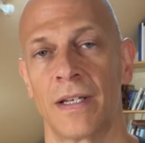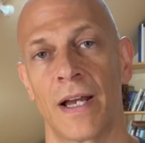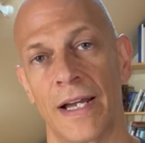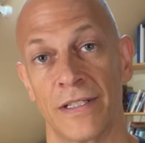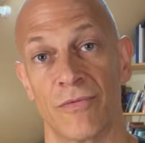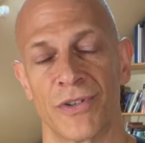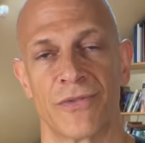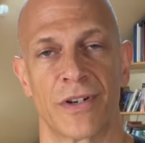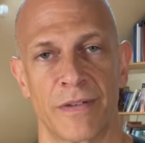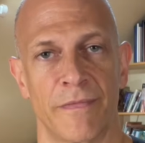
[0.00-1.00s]
I did
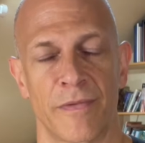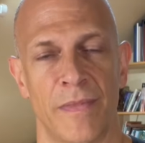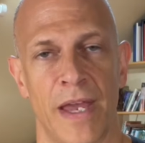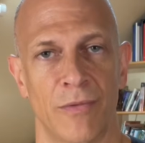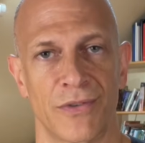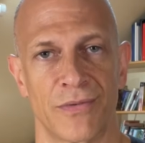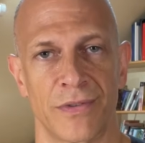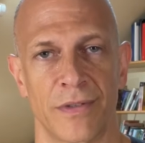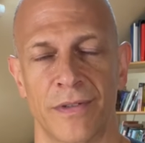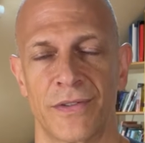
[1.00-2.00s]
restrict him from that, which
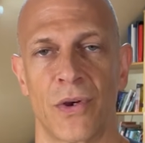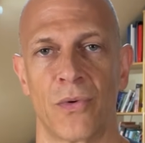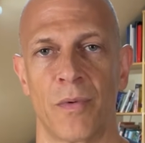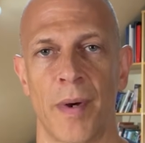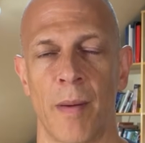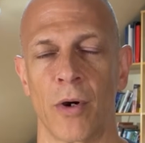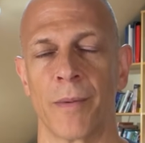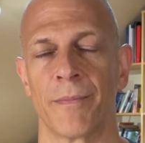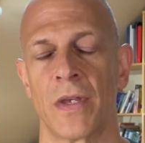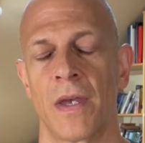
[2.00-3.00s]
was a total
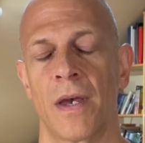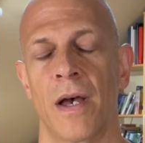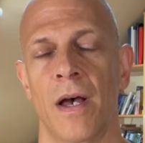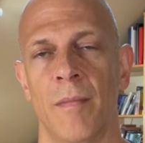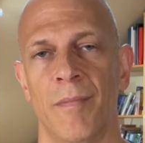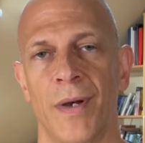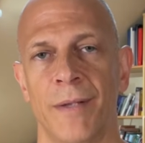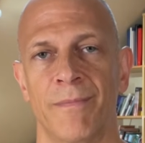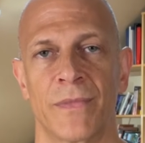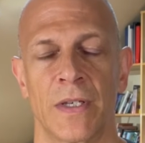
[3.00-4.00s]
bummer.
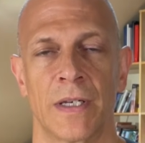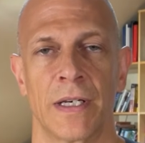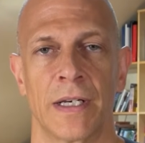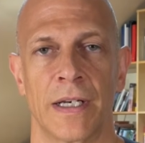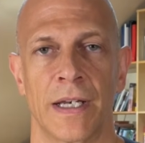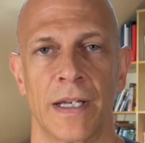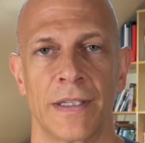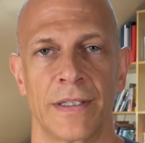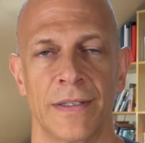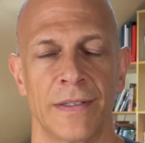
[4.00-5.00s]
But
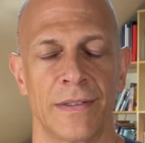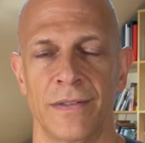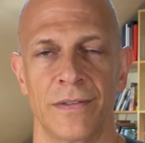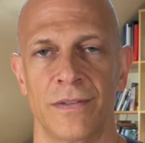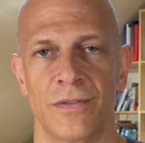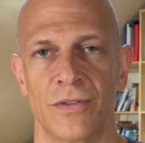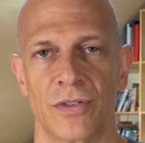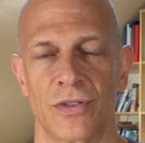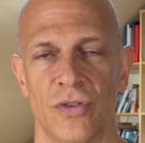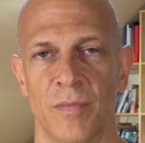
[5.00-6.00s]
you
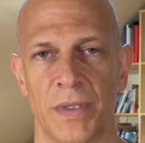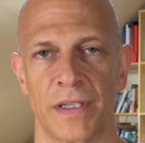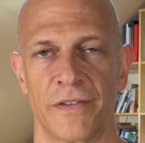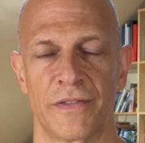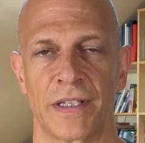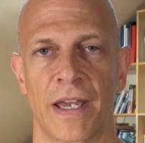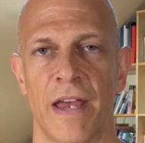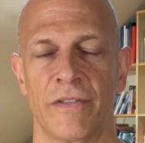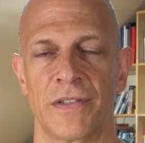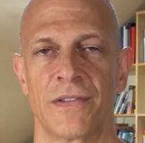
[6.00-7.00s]
just shouldn't be lifting
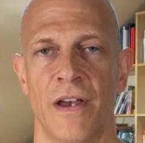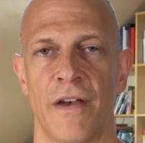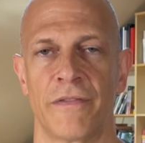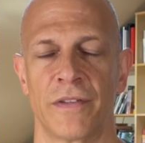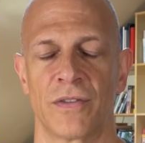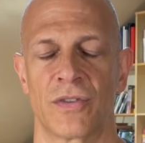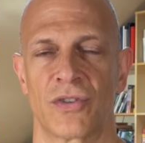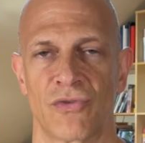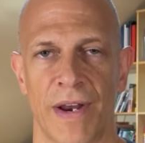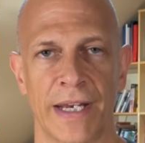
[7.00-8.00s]
heavy stuff and
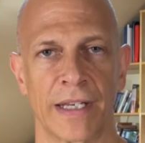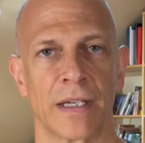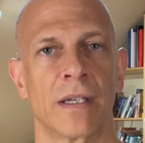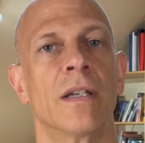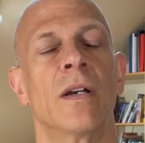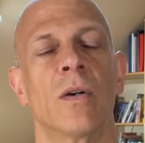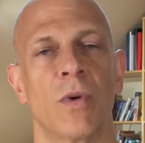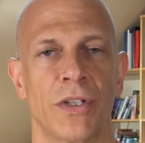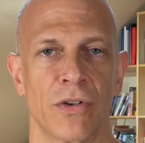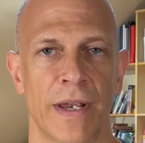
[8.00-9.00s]
straining
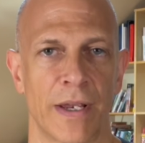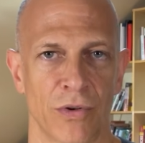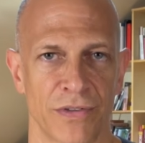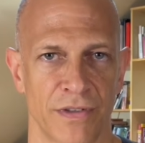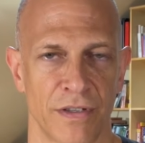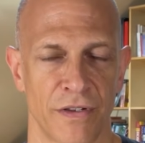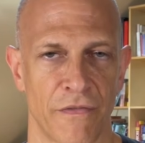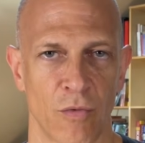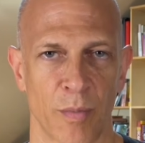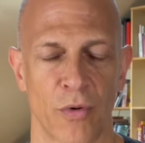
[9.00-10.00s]
when your aorta is in the
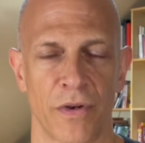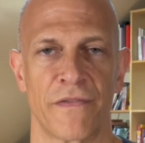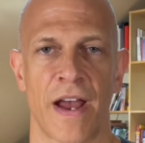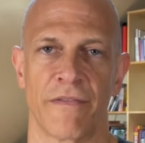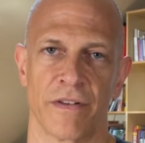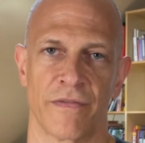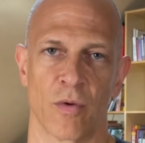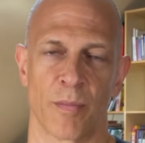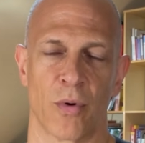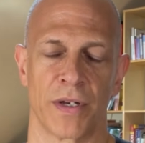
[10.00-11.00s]
4.5 to
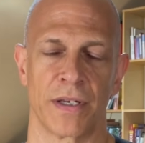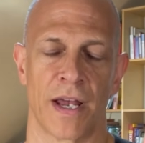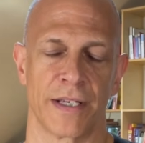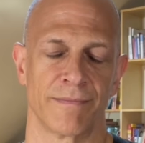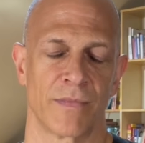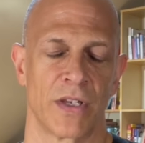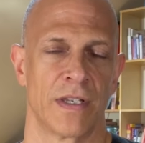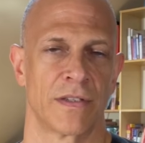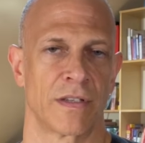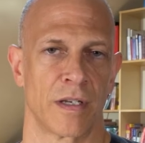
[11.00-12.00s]
4.9
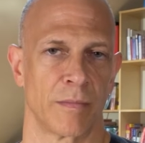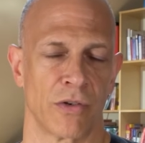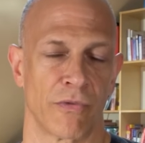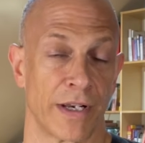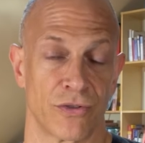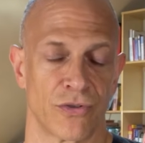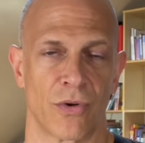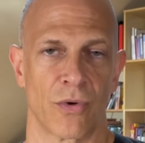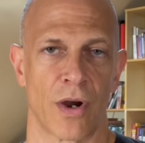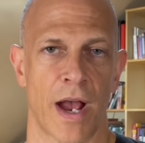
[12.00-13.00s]
centimeter range
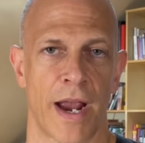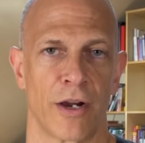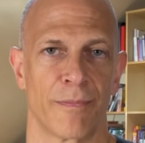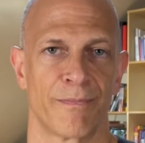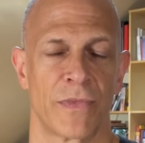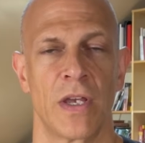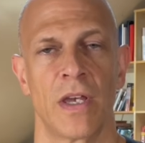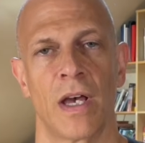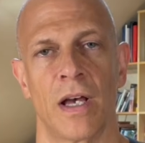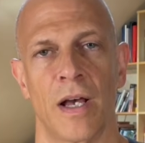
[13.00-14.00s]
or higher.
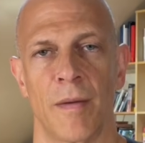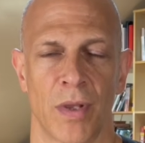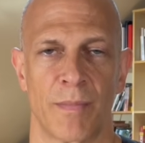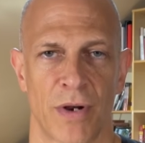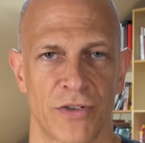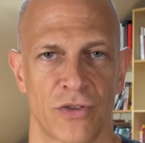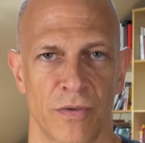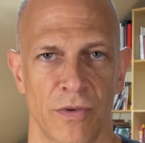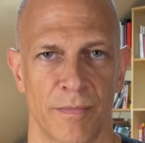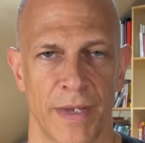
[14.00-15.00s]
Blood
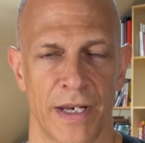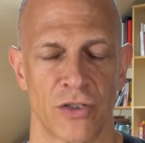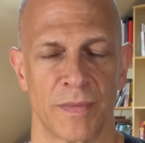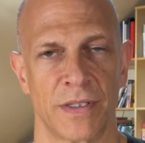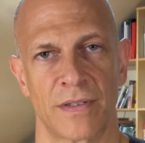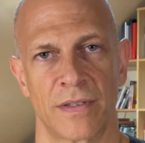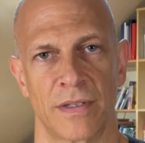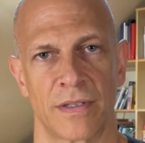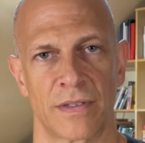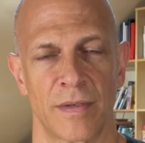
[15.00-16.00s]
pressure
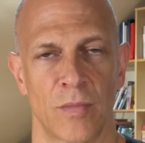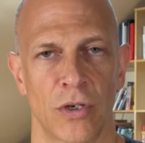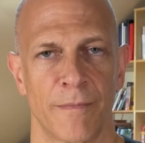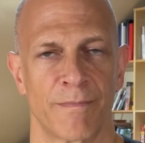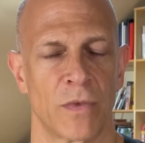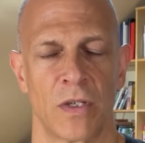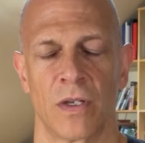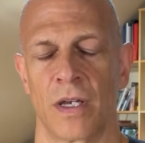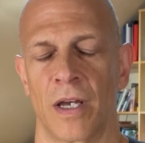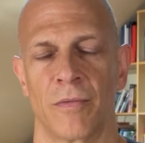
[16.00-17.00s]
management's similar.
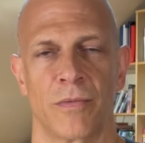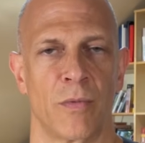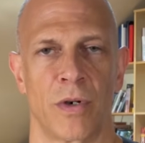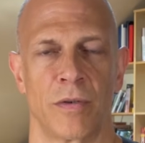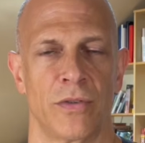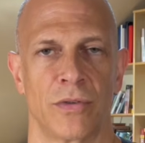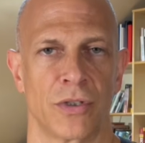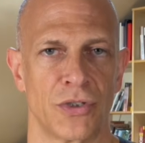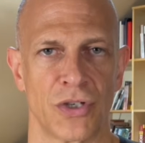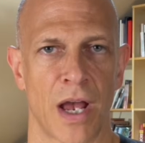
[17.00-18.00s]
We want to do a
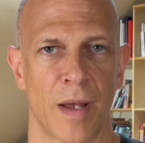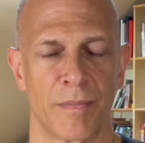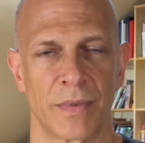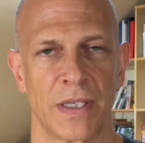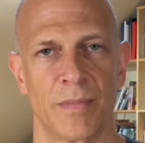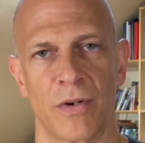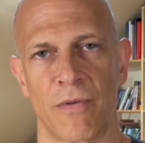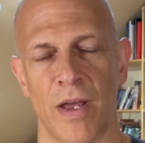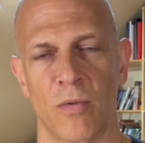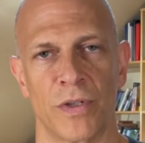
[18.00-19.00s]
good job, keep it
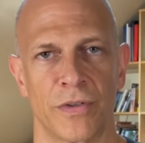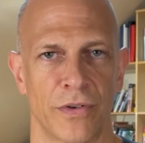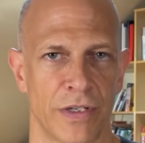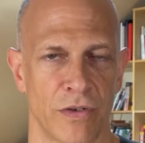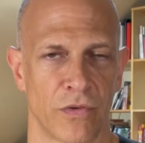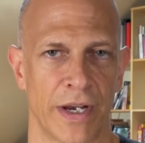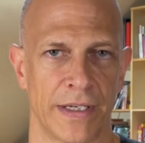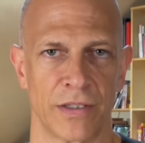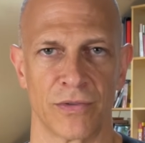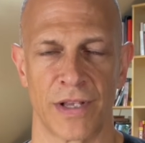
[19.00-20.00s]
around
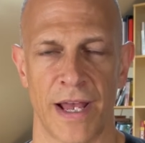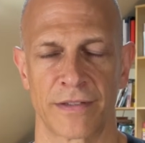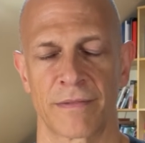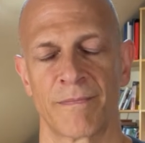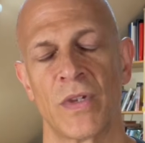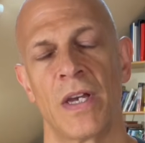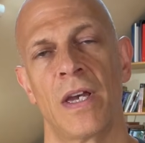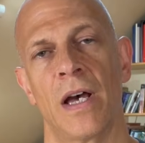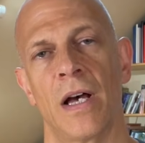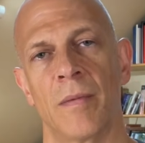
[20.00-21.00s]
130/80 or less,
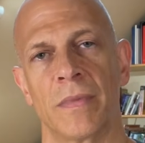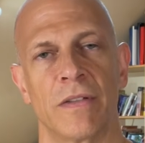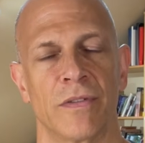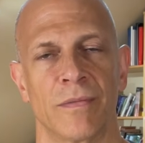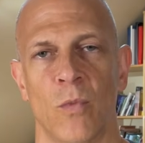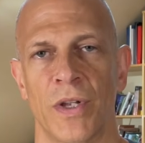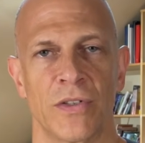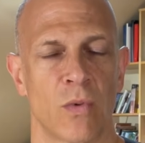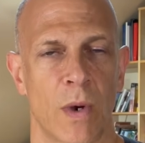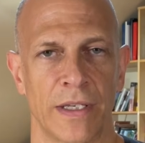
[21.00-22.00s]
even
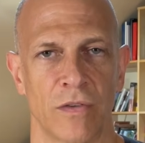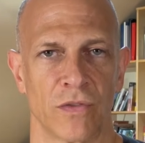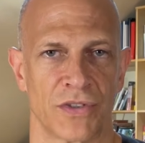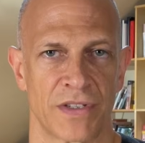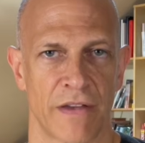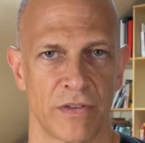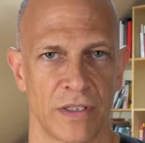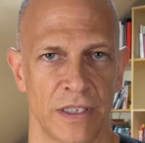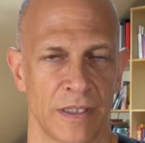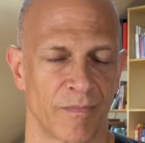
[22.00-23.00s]

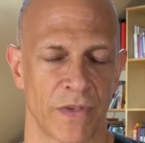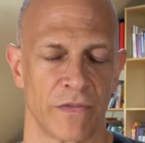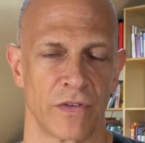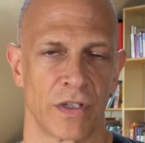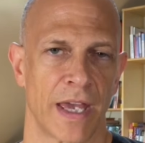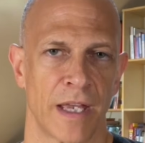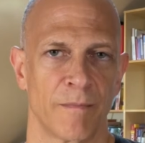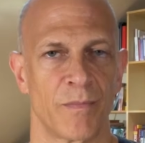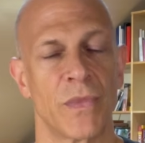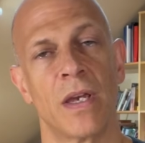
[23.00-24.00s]
120/70 if you
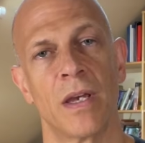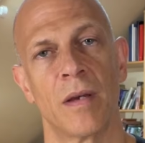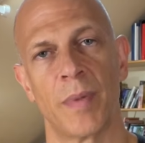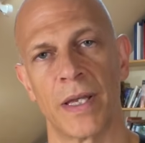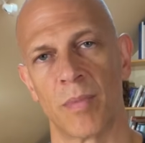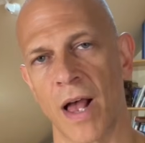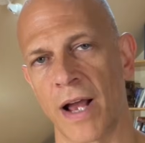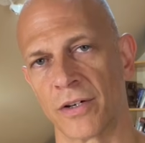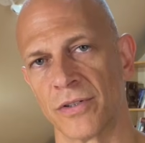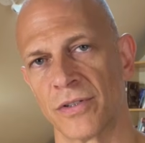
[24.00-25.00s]
can. Beta
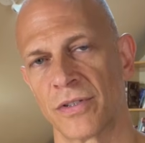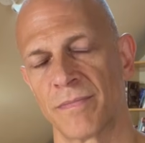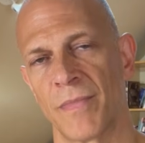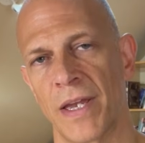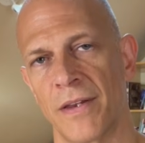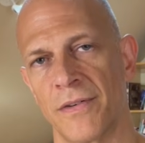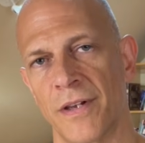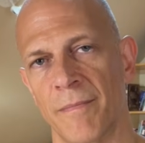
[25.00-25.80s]
blockers and